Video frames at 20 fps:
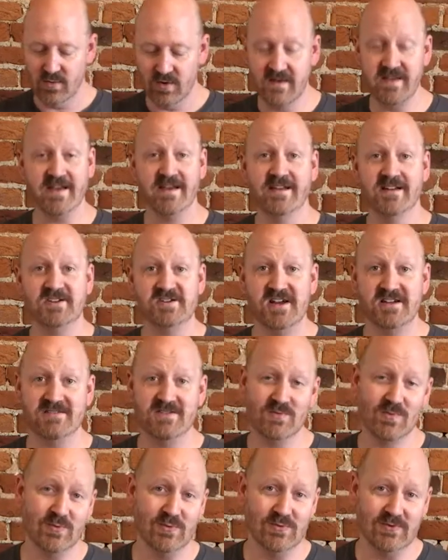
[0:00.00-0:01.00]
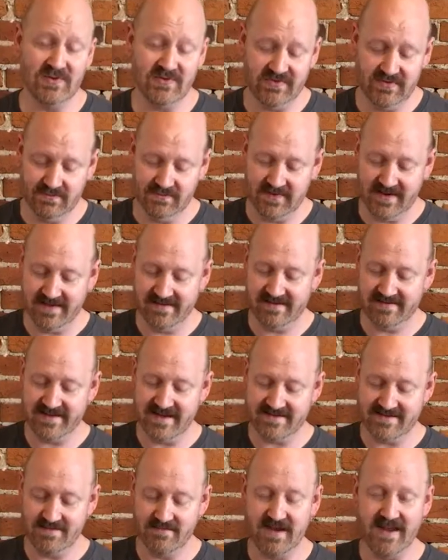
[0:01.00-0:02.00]
We're then going to check the rules and
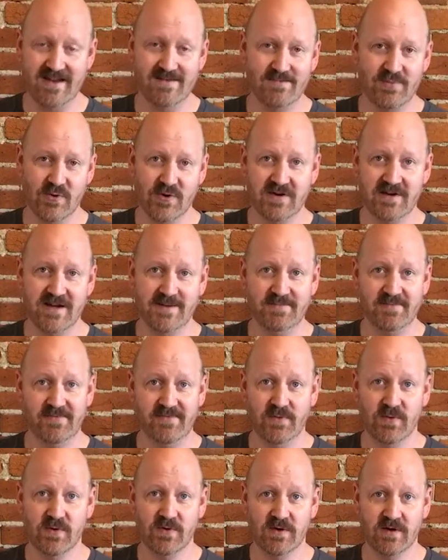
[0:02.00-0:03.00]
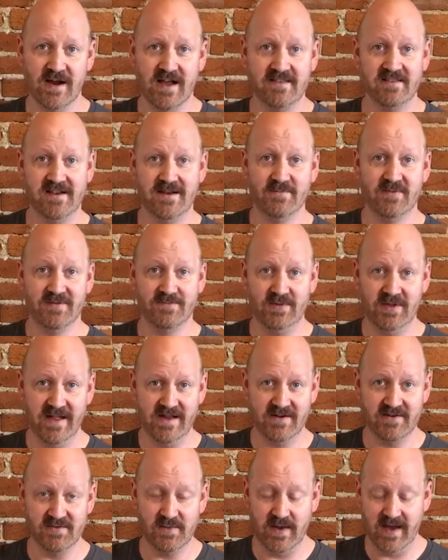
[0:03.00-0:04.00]
set the main board up for the number of
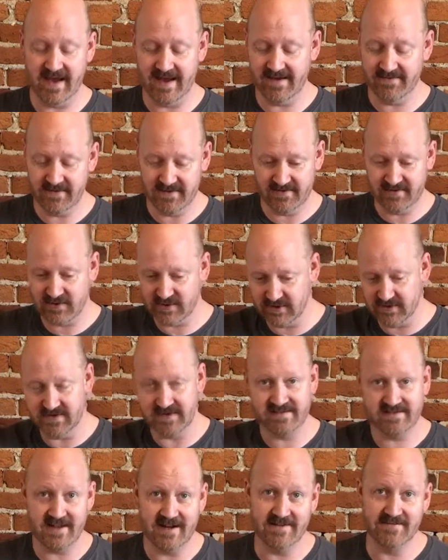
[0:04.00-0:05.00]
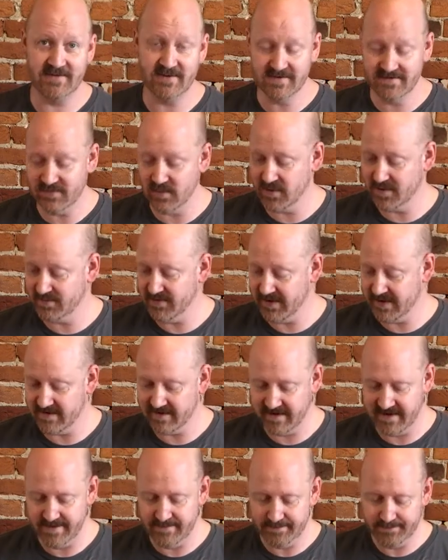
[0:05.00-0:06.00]
players we have. It's currently set up for a
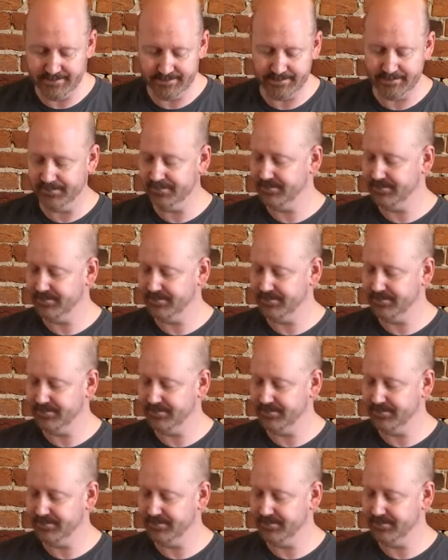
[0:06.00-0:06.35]
4-player game.